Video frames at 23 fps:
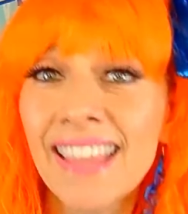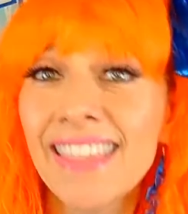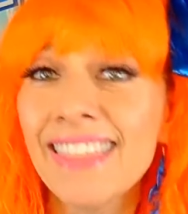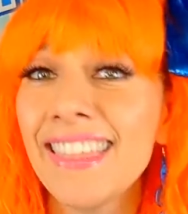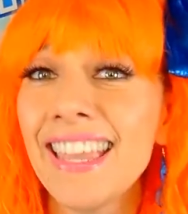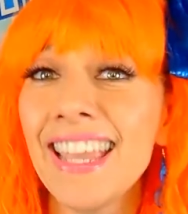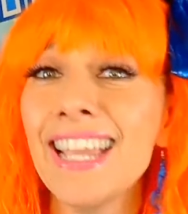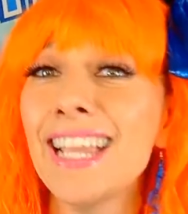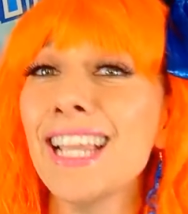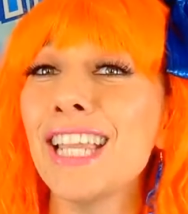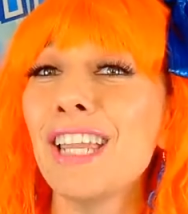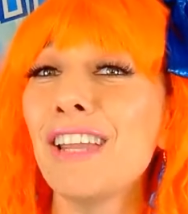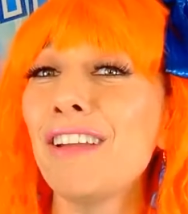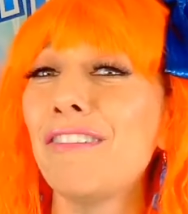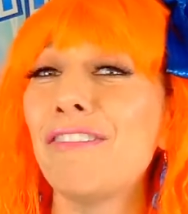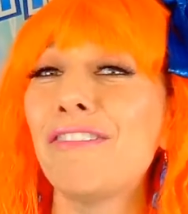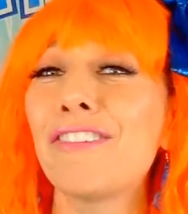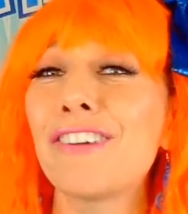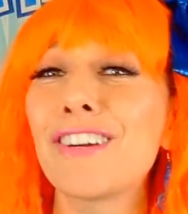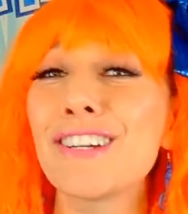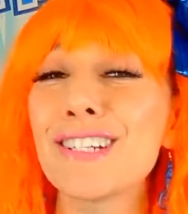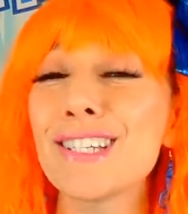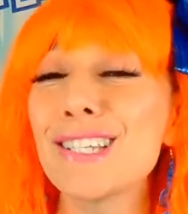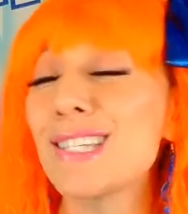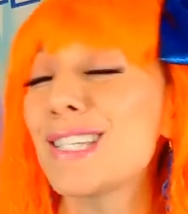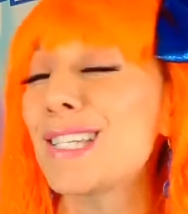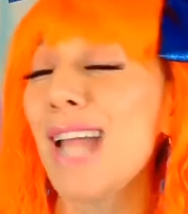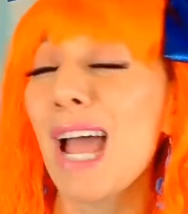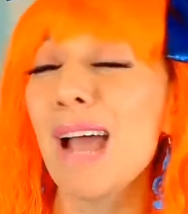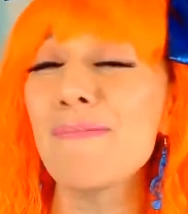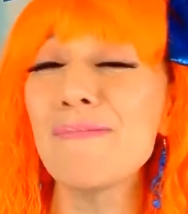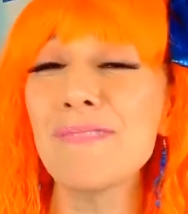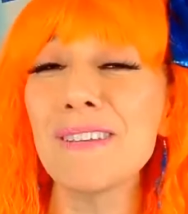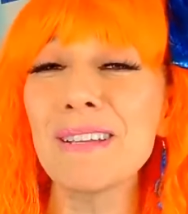Thank you for
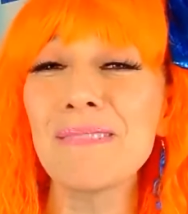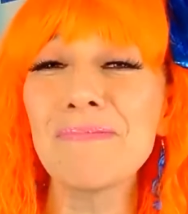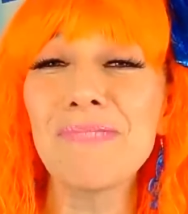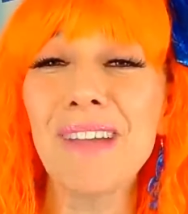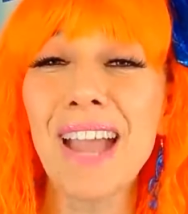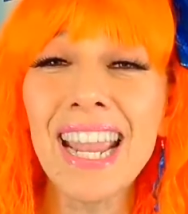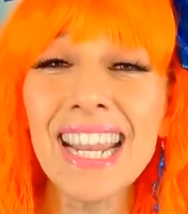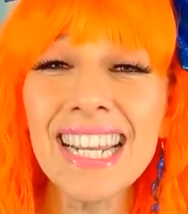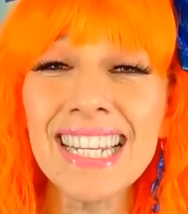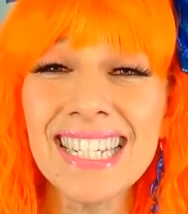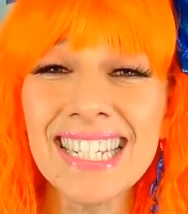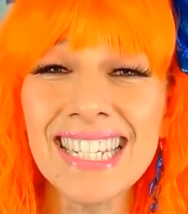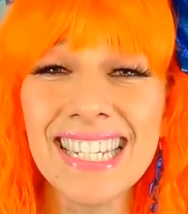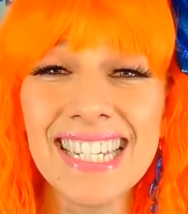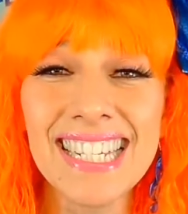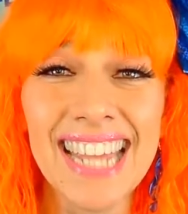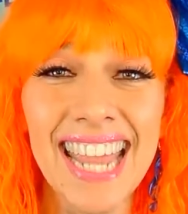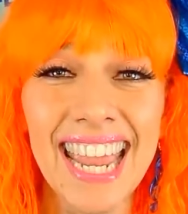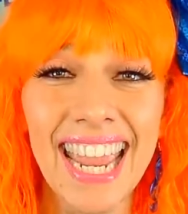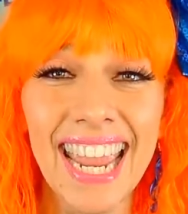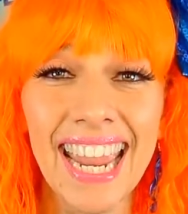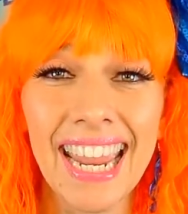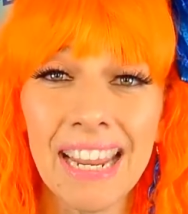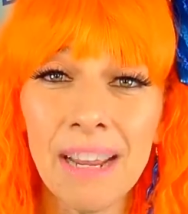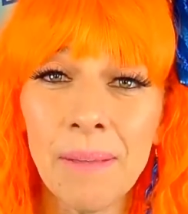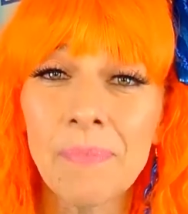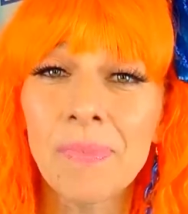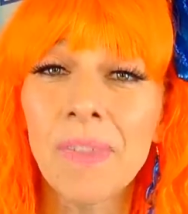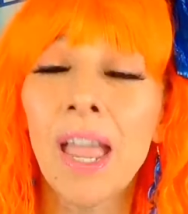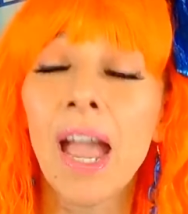stopping by today.